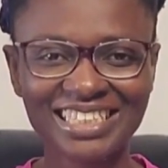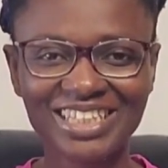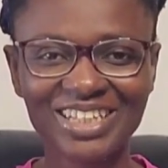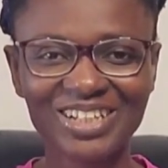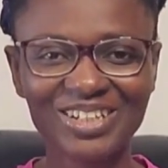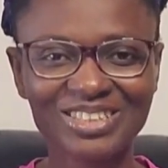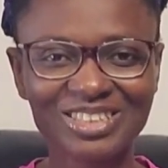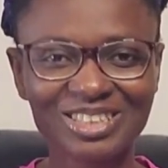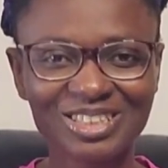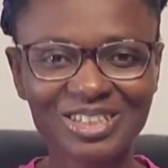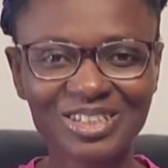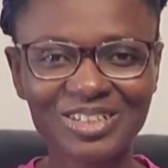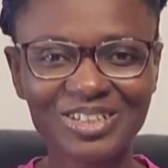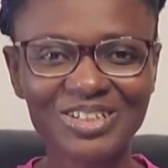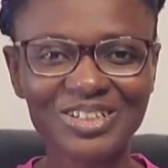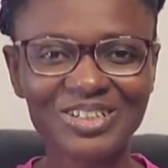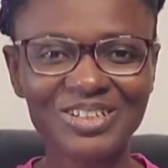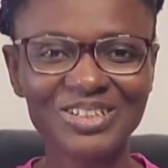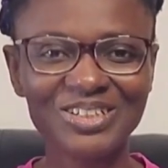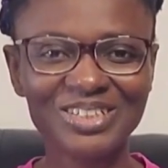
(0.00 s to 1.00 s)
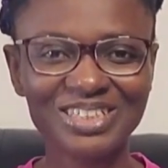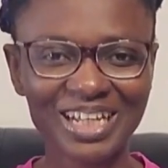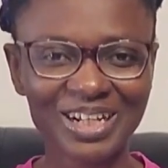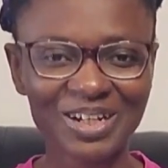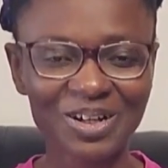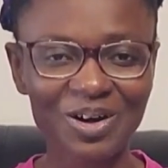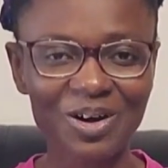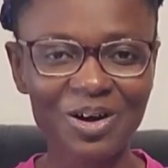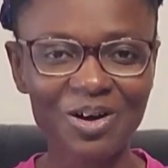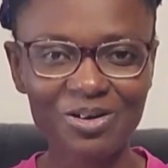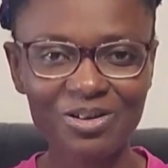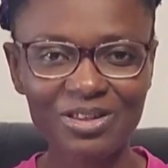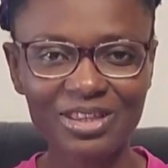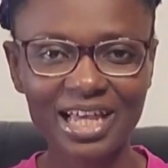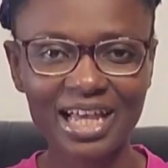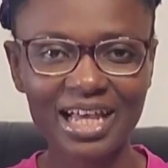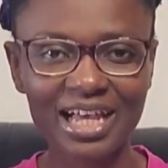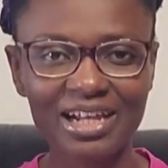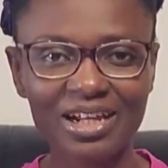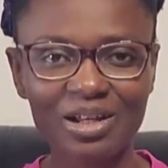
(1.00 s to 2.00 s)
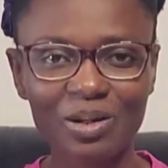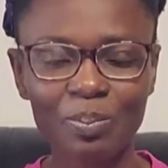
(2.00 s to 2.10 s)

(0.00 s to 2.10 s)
looks good and all that,